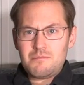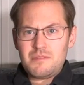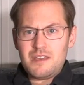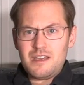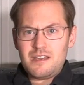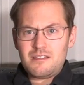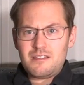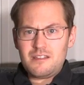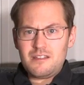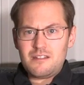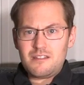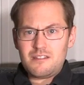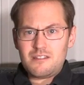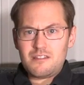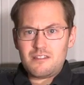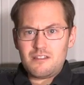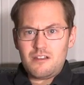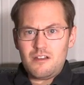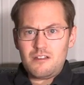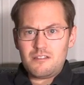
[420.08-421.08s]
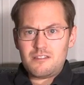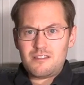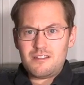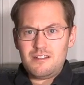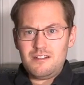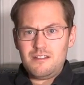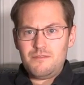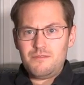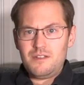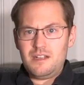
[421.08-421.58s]
magazines are
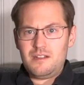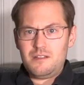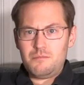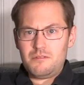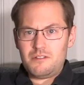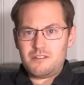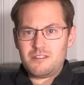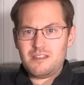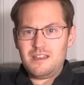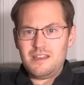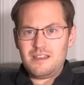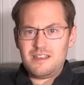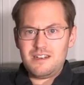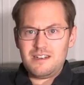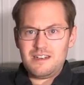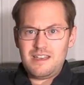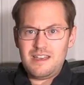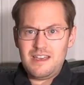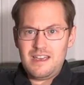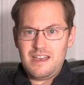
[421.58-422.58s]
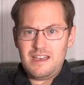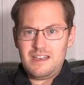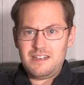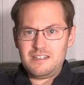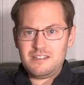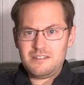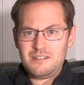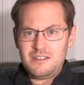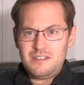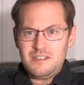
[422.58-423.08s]
still available
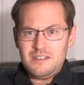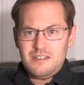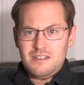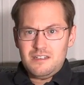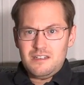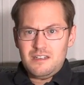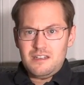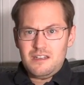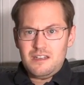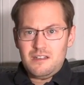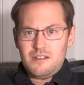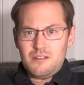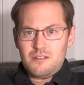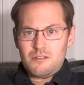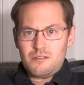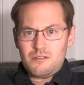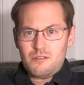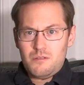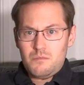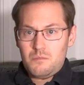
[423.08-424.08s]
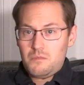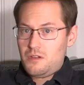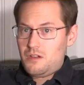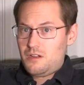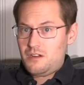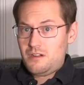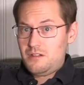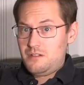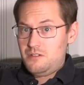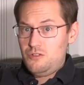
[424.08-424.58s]
second-hand
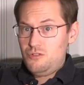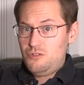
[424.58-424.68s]
on